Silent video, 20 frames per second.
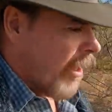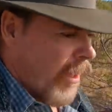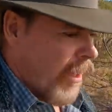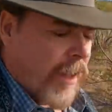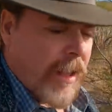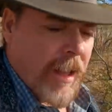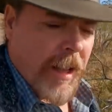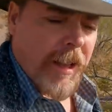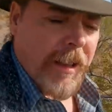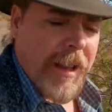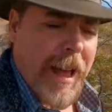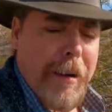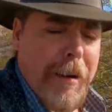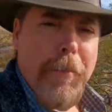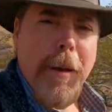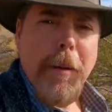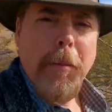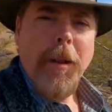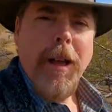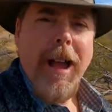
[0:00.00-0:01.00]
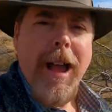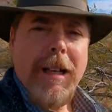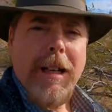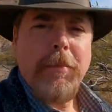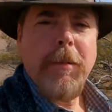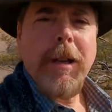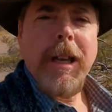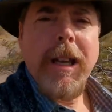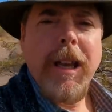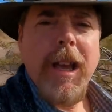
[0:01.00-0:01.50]
A lot of people ask
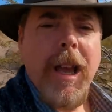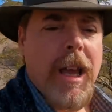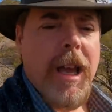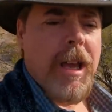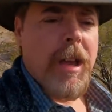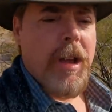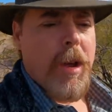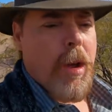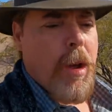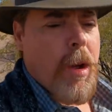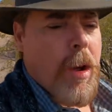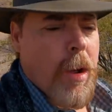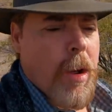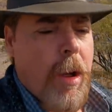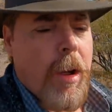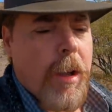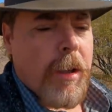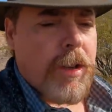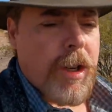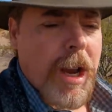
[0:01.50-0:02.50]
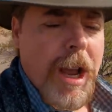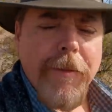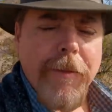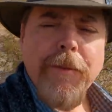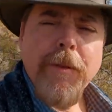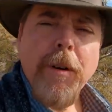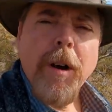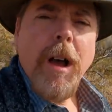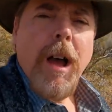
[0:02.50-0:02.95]
me, Jeff,